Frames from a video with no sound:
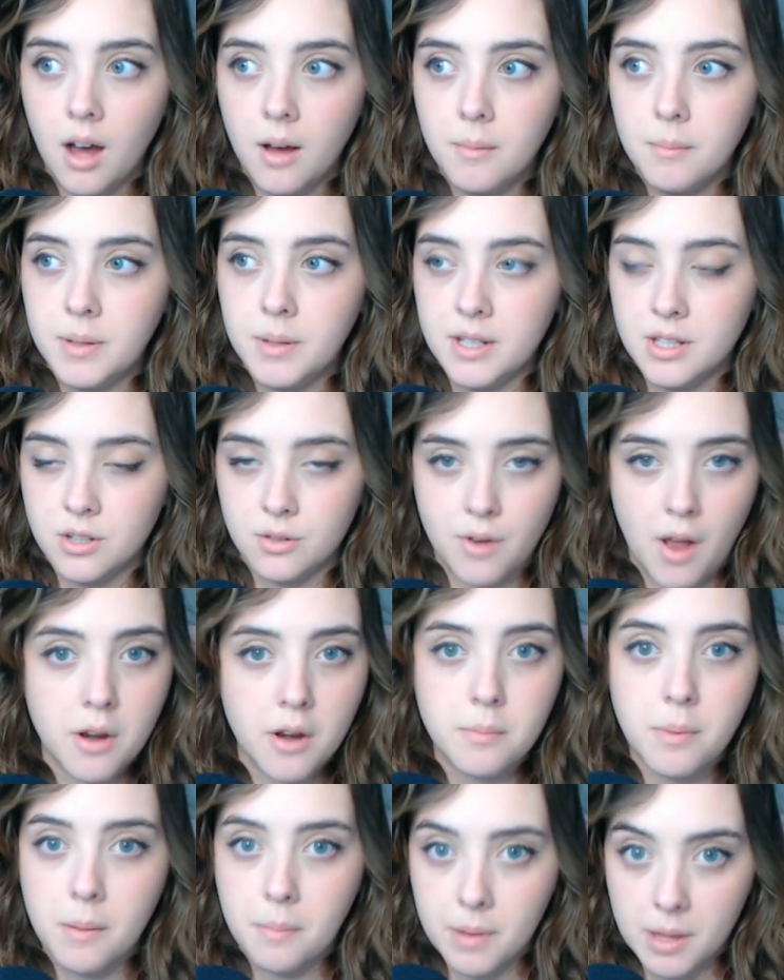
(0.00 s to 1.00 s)
being surrounded
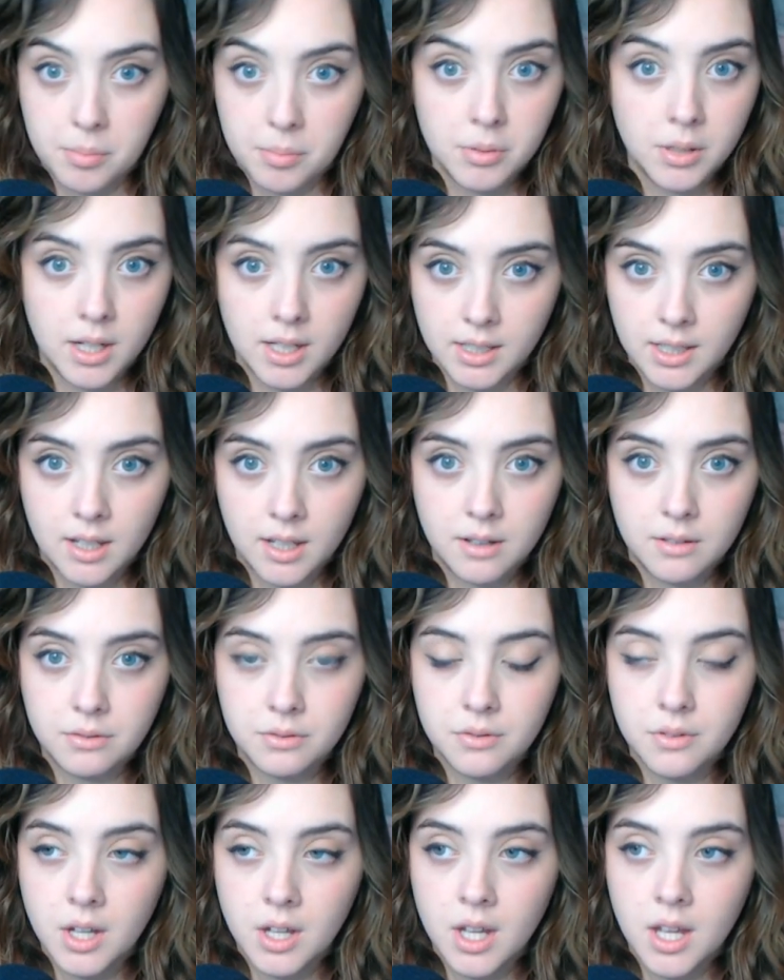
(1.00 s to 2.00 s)
by people I love,
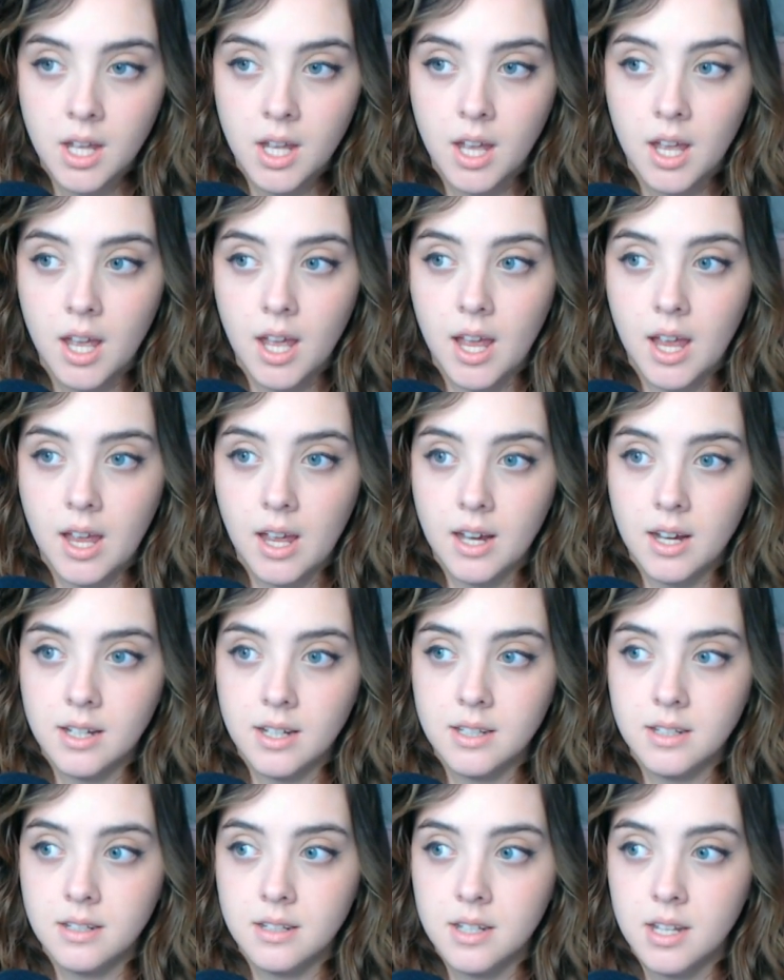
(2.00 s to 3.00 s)

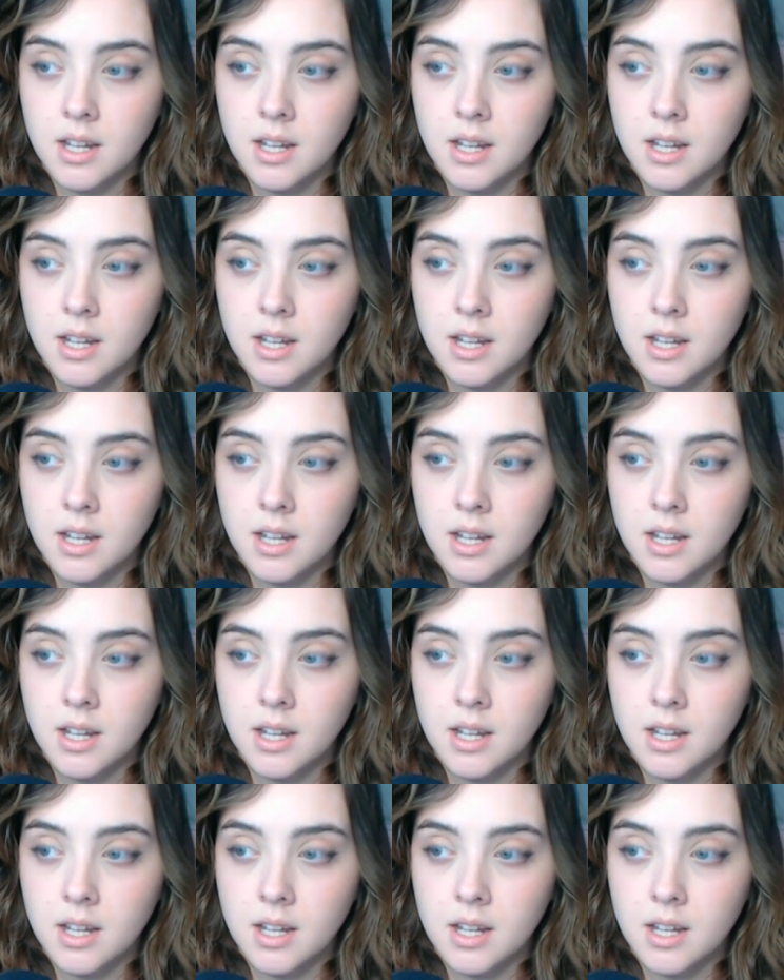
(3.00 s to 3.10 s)
and